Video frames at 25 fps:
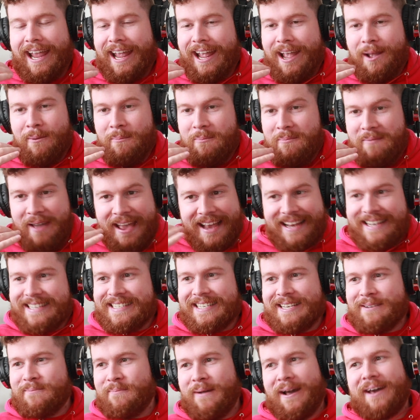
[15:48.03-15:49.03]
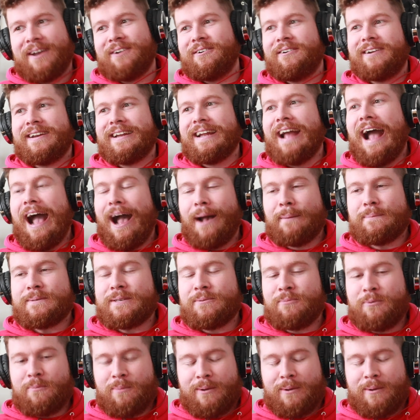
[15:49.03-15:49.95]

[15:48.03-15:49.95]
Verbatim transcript: Amazing battery. Absolutely.